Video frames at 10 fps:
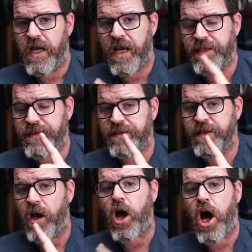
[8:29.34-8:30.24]
I think
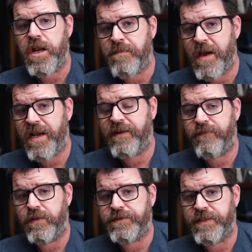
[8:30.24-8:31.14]
the automatic
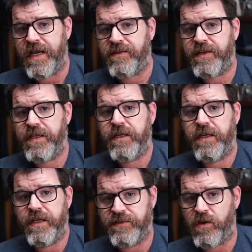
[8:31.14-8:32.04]
functionality
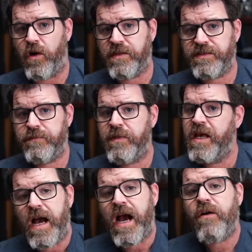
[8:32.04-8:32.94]
is awesome.
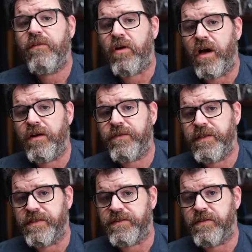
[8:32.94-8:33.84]
However, I don't
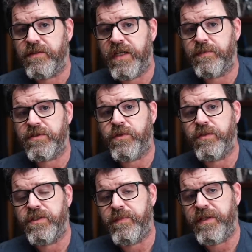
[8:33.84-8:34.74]
think this turntable is
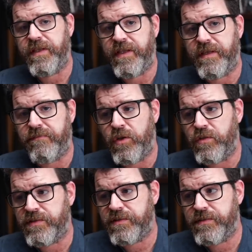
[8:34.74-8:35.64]
going to be the
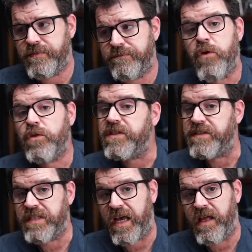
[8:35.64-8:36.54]
most
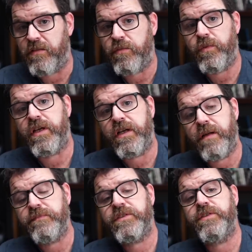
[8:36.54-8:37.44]
versatile when it
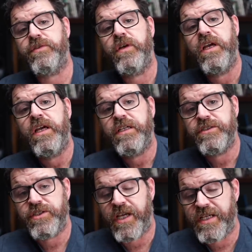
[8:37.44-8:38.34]
comes to
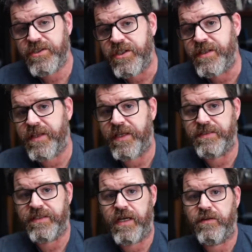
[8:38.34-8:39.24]
changing
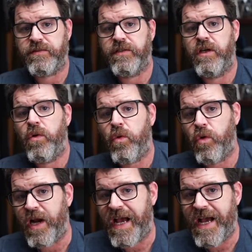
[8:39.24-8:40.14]
things out
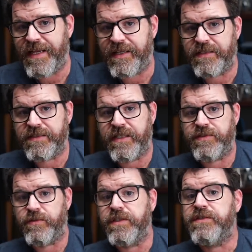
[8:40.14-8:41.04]
or adding
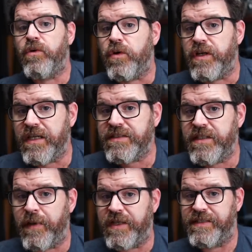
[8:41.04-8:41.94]
accessories or
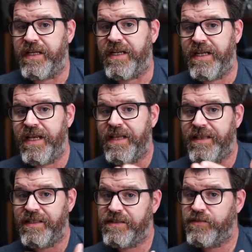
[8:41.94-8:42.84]
customizing it.
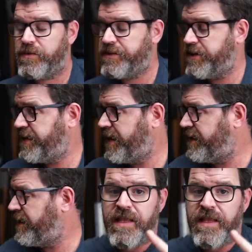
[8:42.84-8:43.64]
This is what you get.